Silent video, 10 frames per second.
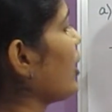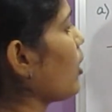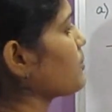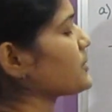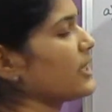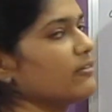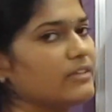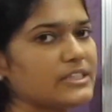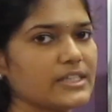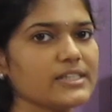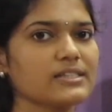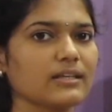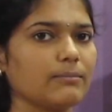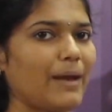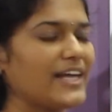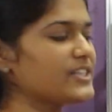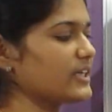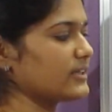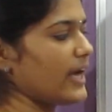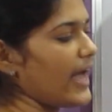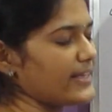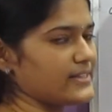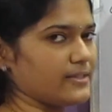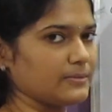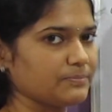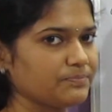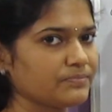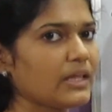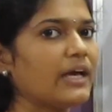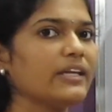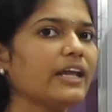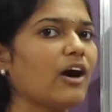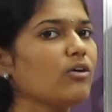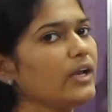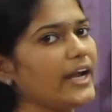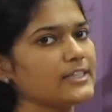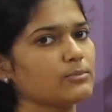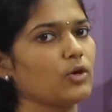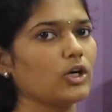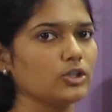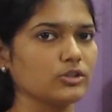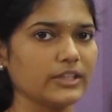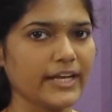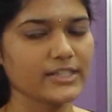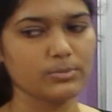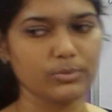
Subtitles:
option which is matching the answer. Now let's move on to the next